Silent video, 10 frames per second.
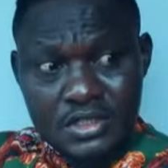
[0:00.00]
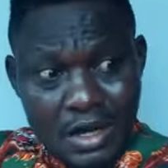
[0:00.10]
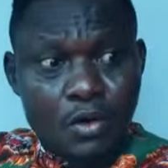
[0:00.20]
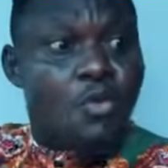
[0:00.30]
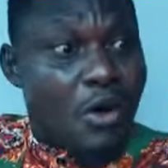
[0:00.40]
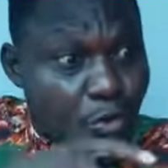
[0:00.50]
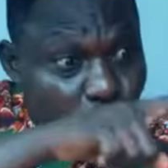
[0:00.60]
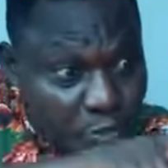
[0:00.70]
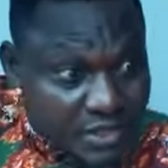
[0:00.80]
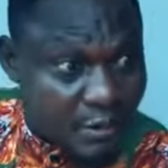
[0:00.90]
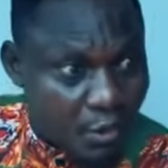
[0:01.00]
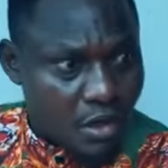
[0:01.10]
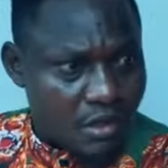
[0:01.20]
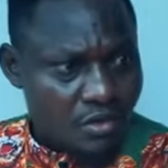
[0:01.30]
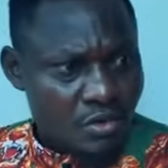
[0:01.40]
Now, why will you be the
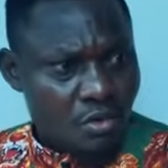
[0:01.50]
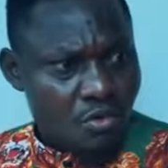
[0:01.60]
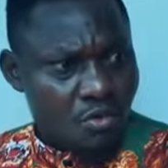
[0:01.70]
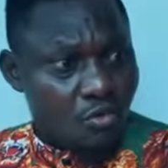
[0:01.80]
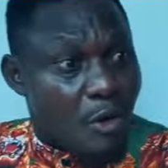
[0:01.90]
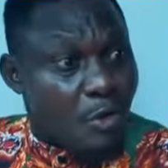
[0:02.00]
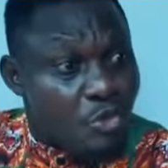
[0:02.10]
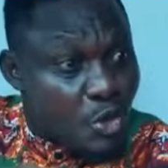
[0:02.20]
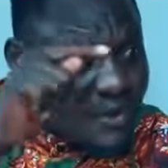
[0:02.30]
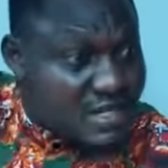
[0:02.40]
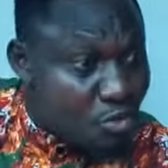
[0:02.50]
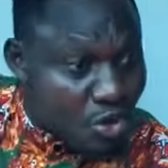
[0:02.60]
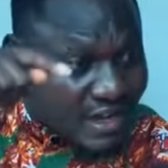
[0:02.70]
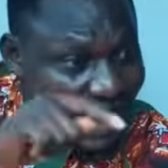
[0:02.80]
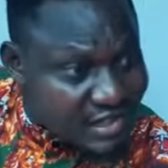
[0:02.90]
one? Why will you be the
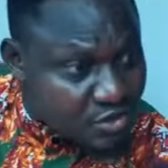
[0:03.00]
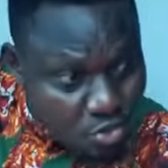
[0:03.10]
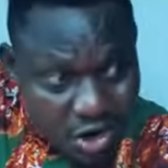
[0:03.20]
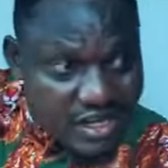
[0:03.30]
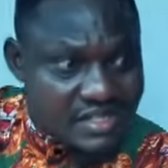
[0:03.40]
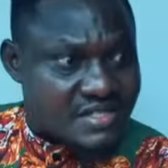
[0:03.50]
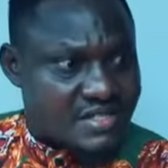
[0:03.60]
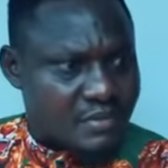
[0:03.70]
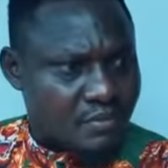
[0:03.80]
one they asked to go and assist